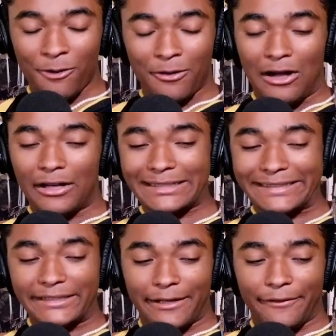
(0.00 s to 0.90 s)

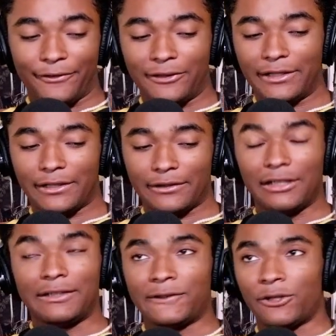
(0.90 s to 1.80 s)
Honestly, I feel like not
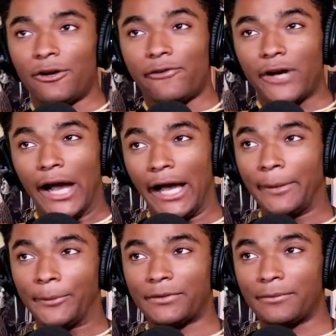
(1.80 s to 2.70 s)
that they're
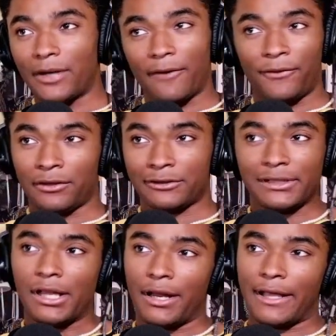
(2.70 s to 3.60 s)
overhyped, but I feel like there's a
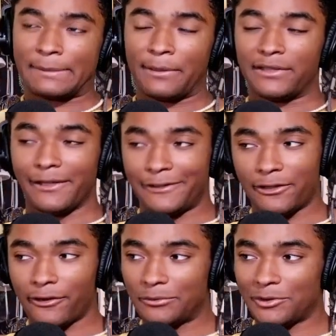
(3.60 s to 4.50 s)
lot of expectation on
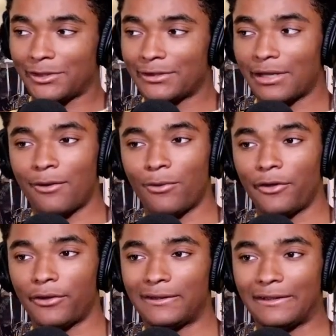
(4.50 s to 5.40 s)
them just because how well
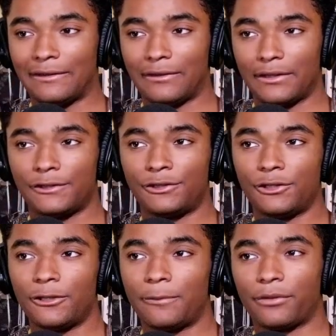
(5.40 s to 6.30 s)
they did this
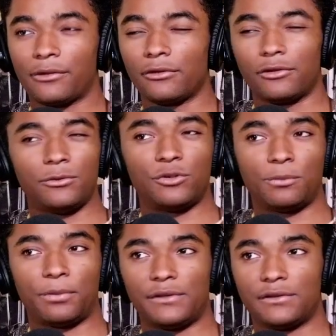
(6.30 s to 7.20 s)
year. But they're losing
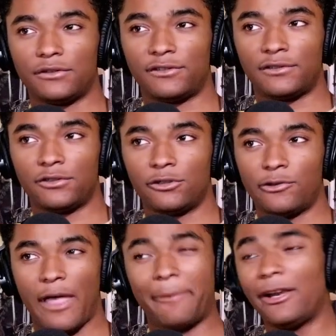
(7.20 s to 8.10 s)
pieces too.
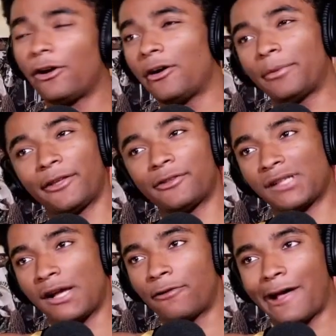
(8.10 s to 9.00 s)
I mean, but they also
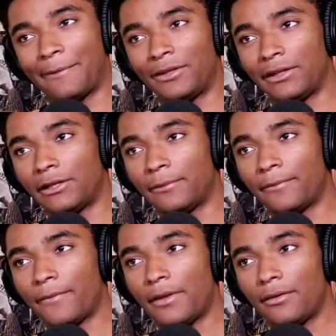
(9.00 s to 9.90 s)
got Rob Dillingham,
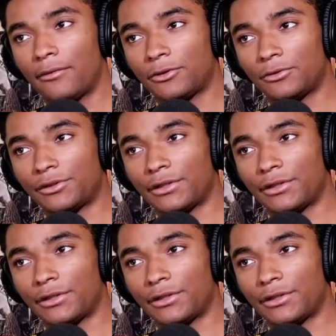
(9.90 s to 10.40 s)
which was like.